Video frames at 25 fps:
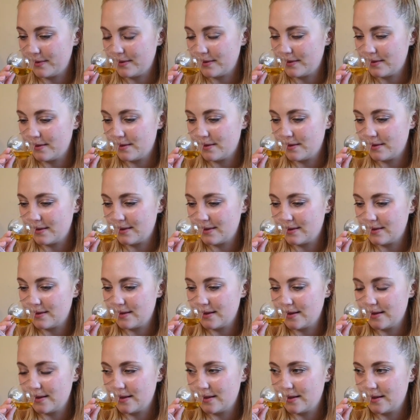
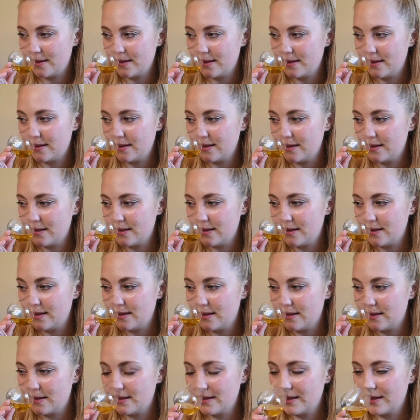
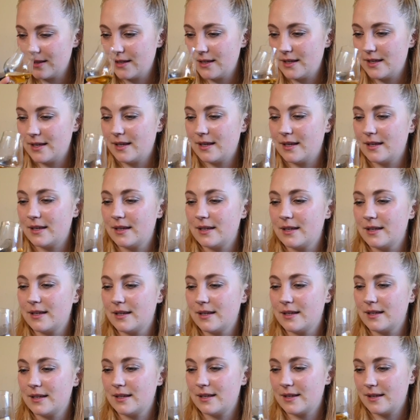
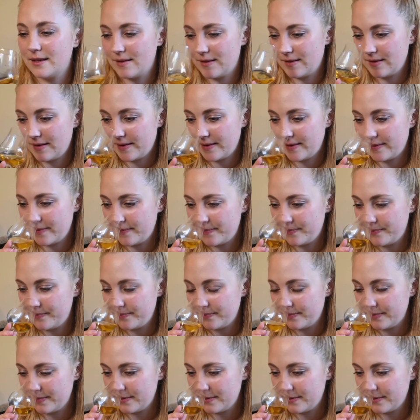(silence)